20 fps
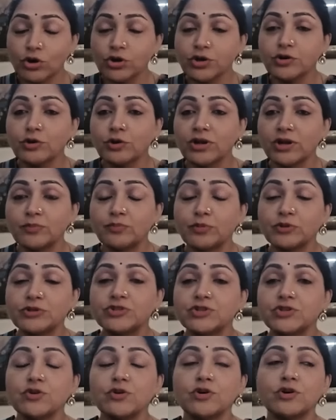Not at all. It
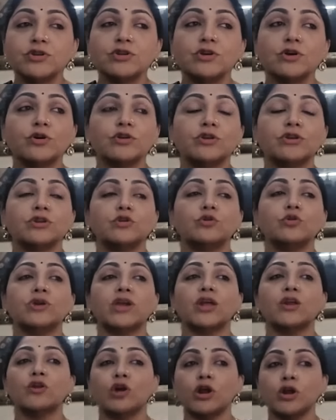puts you on you
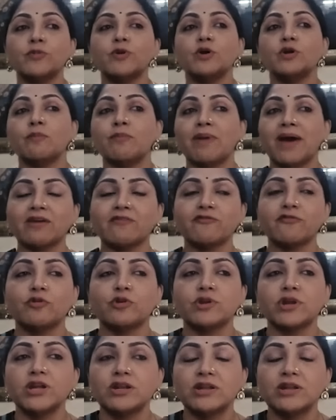cannot be on a back foot.